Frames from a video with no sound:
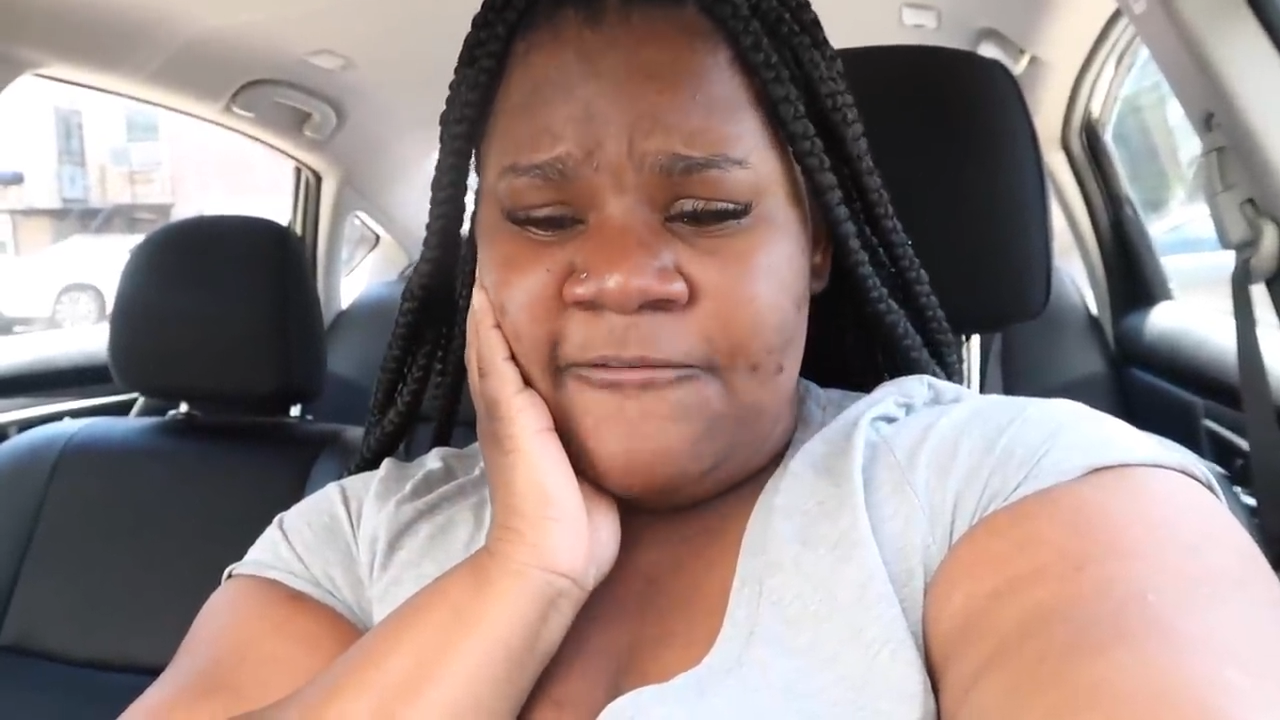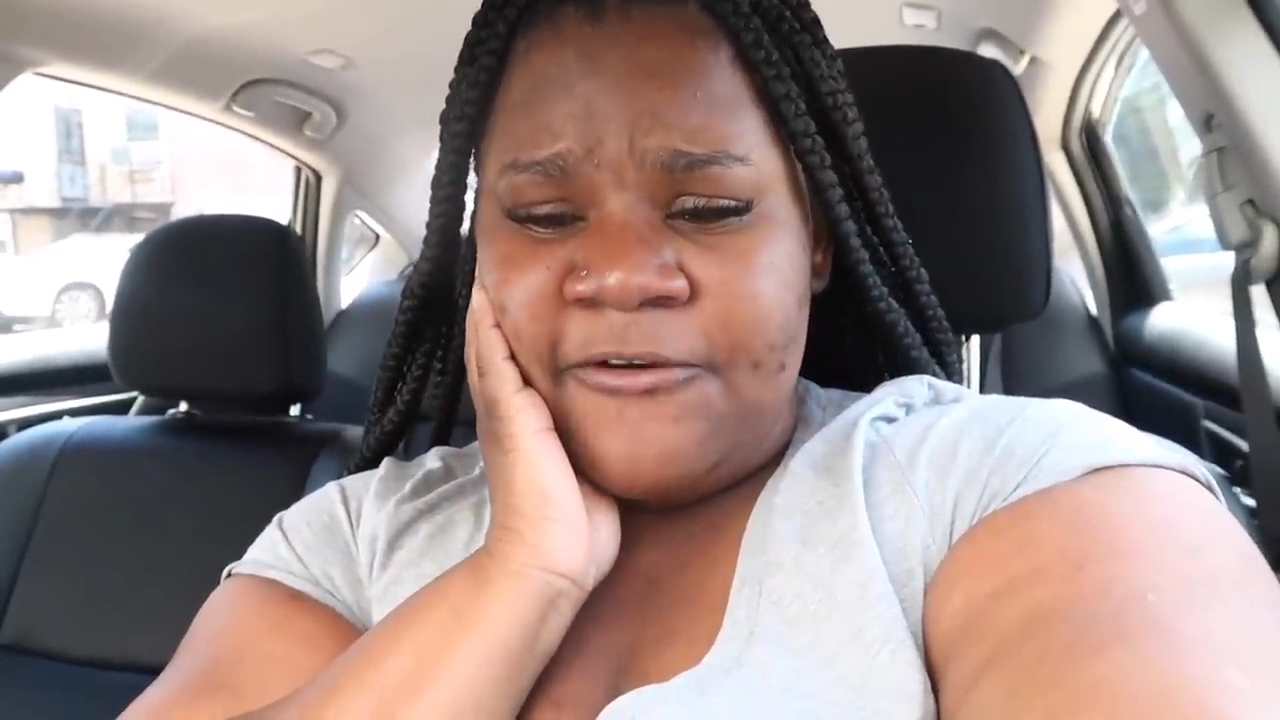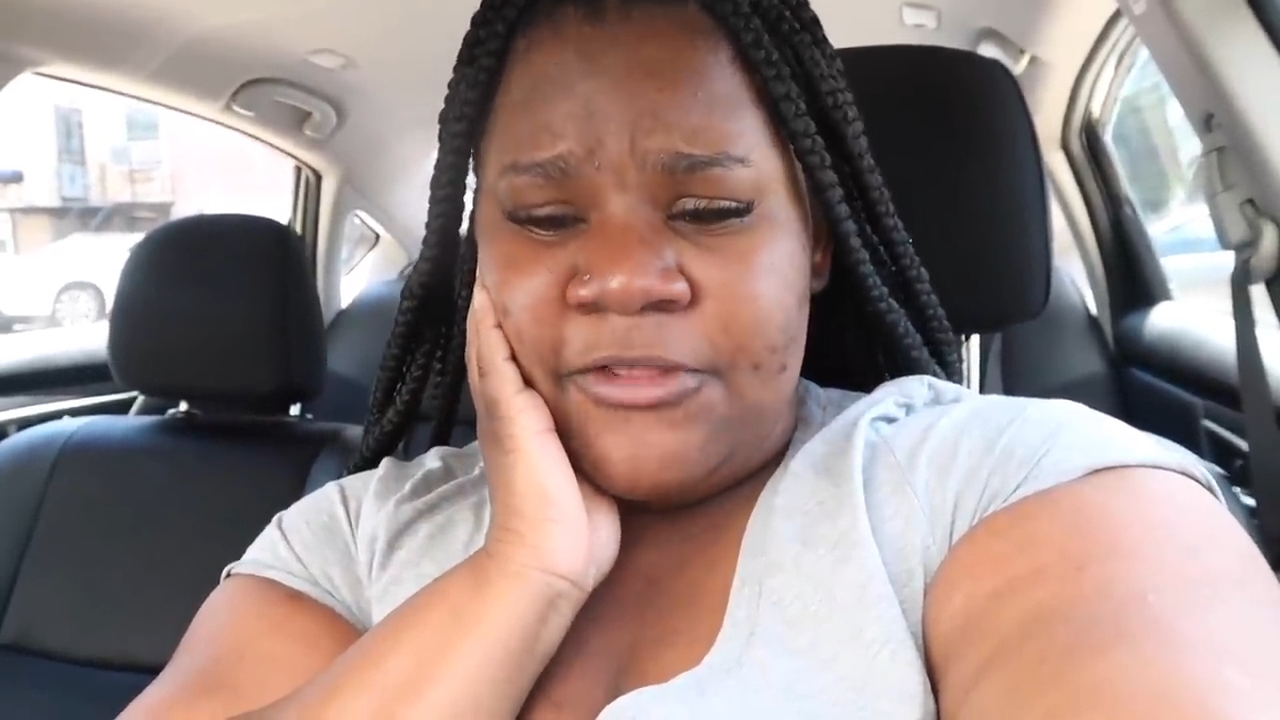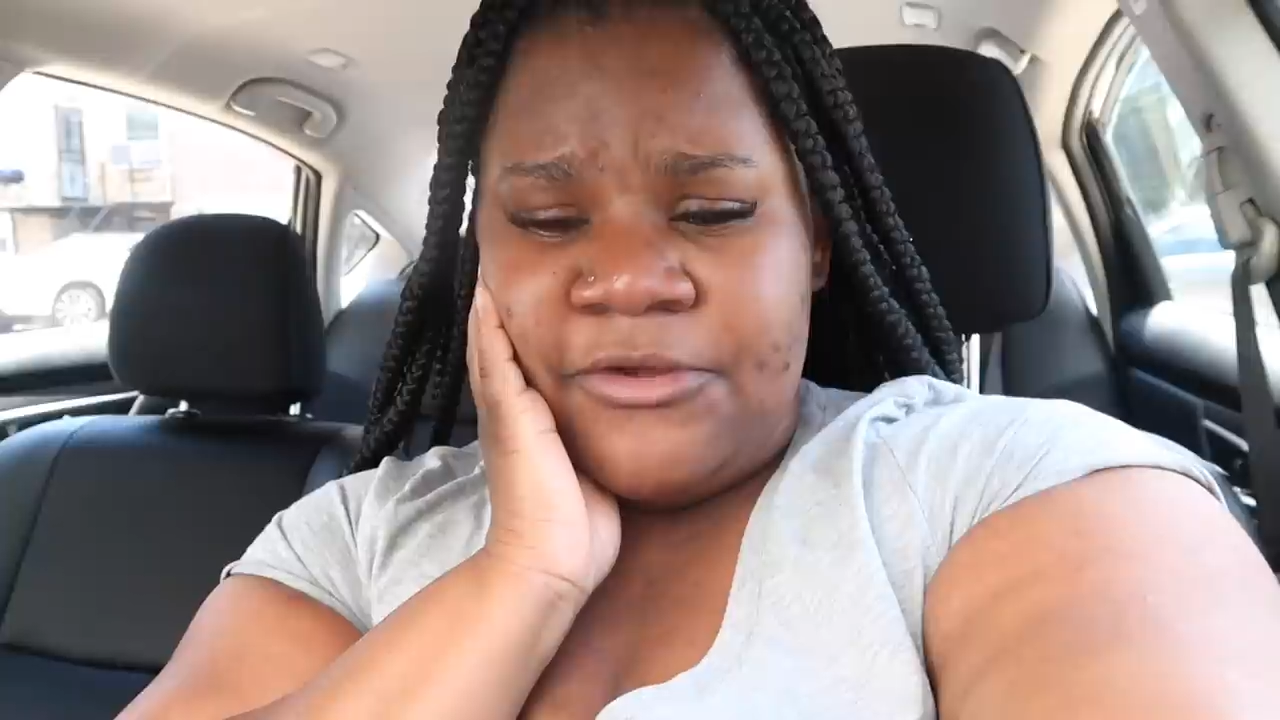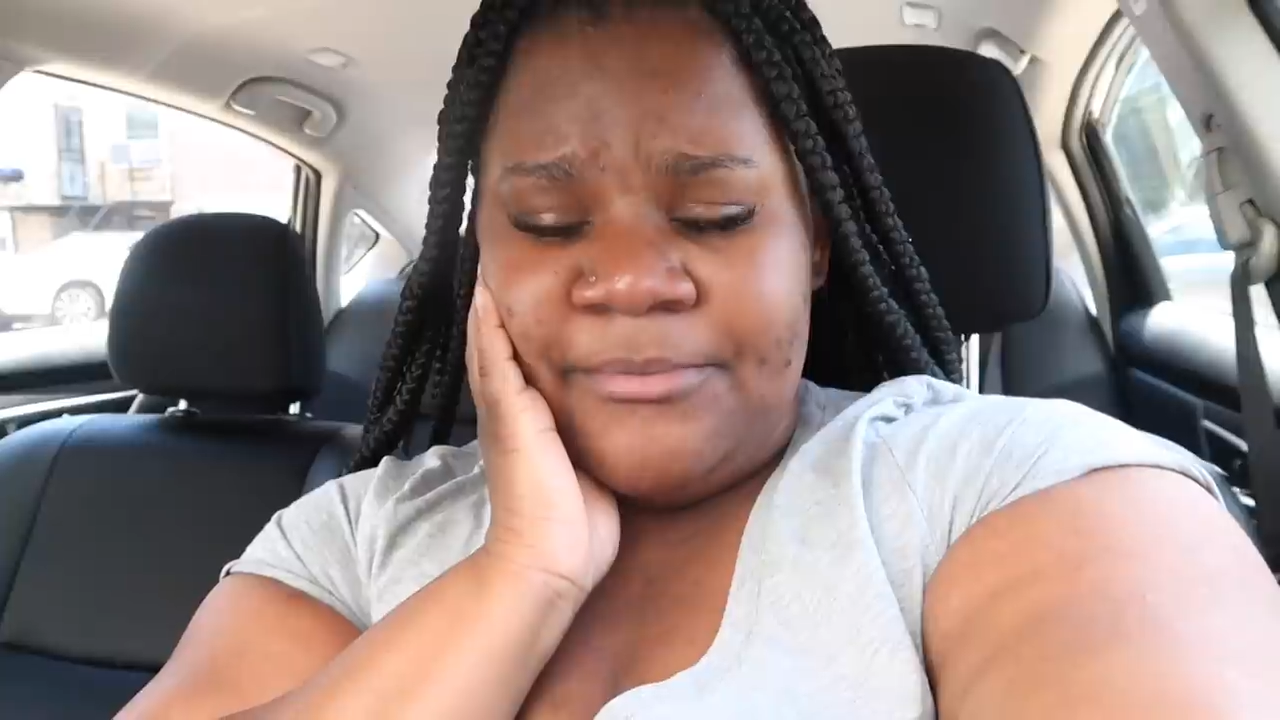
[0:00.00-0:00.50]

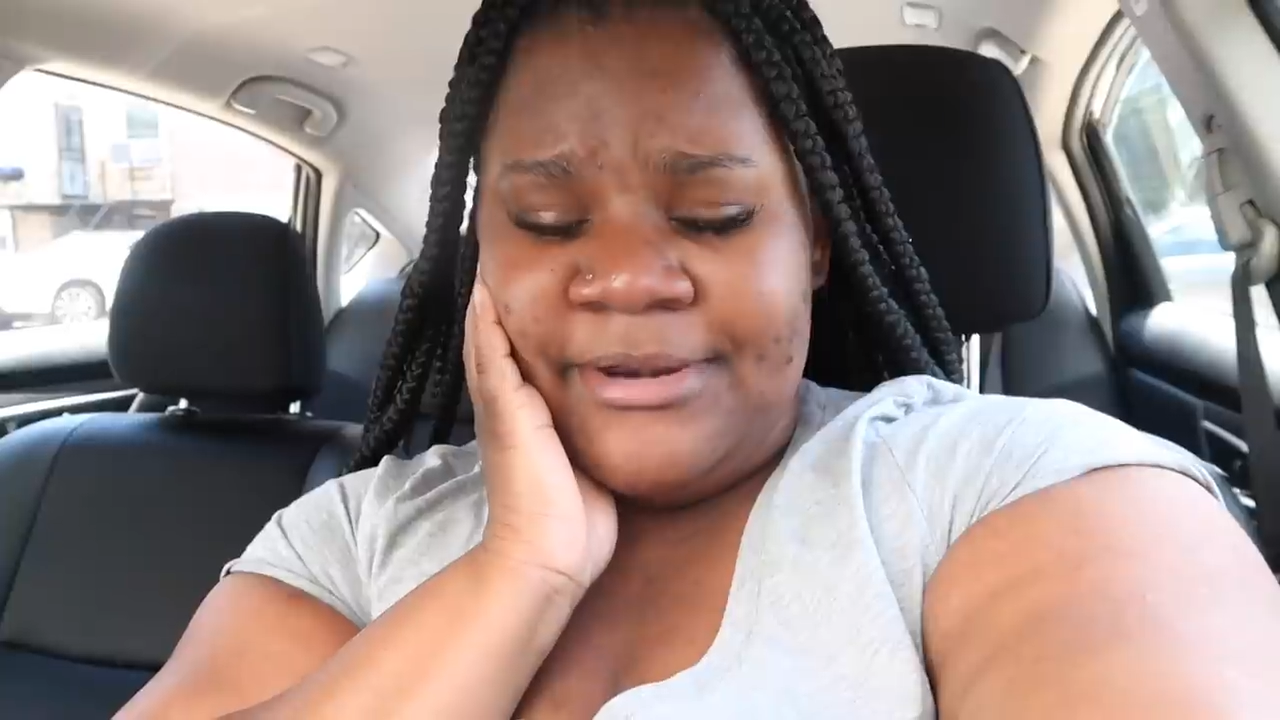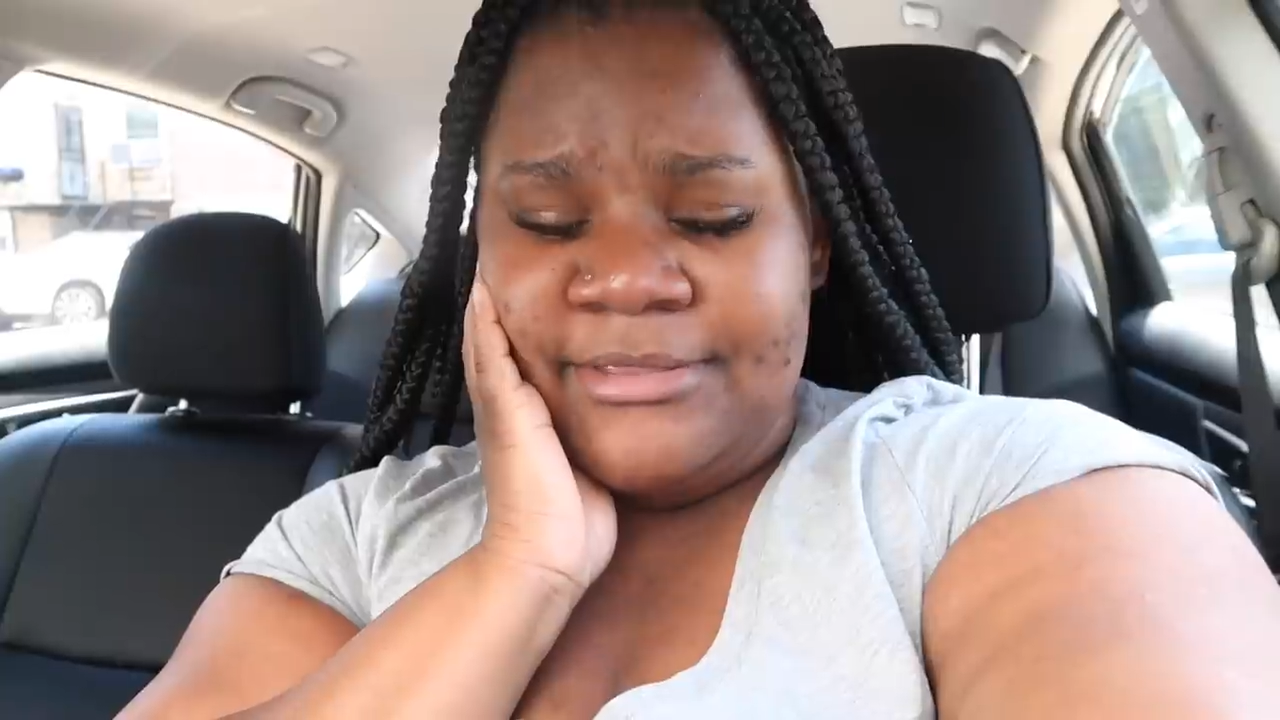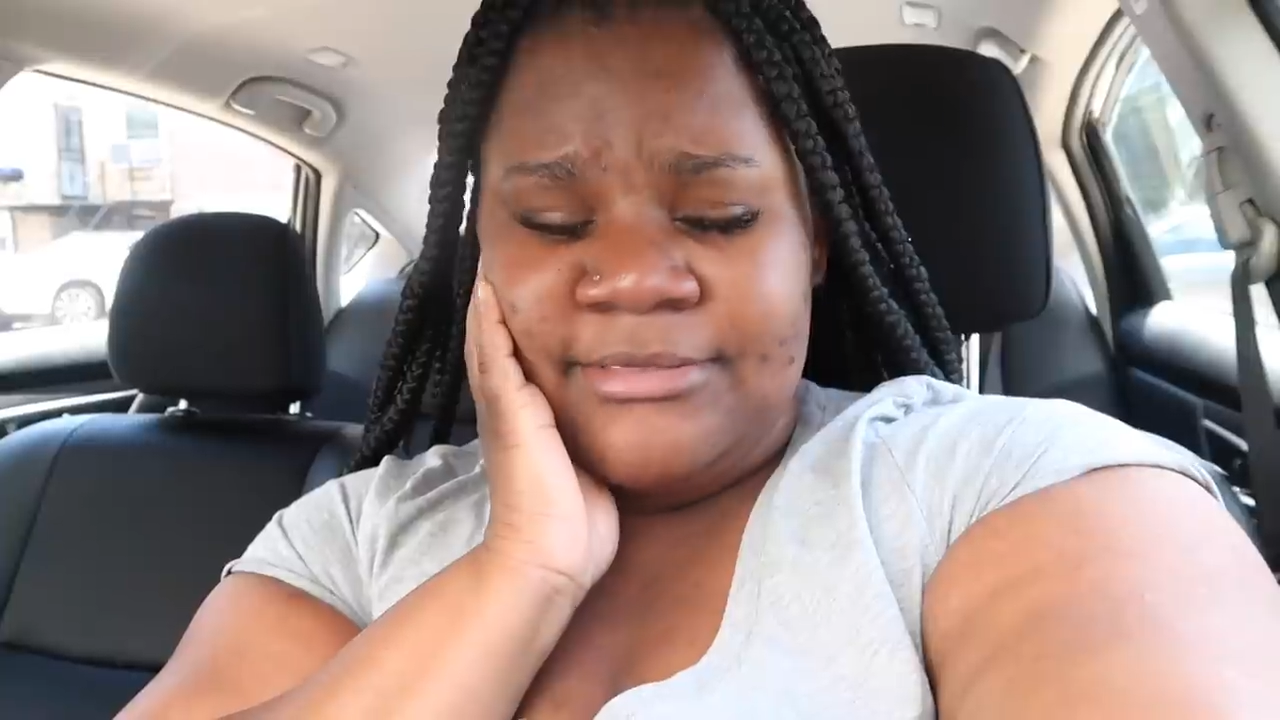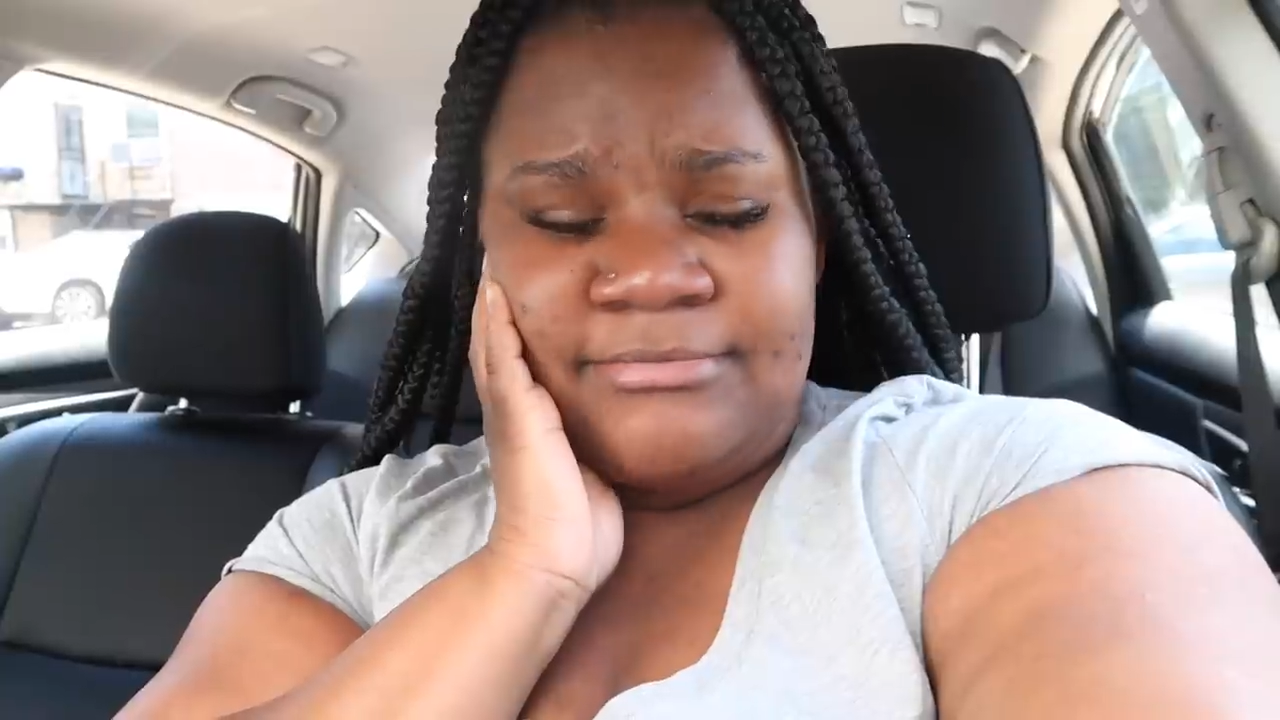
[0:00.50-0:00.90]
further, but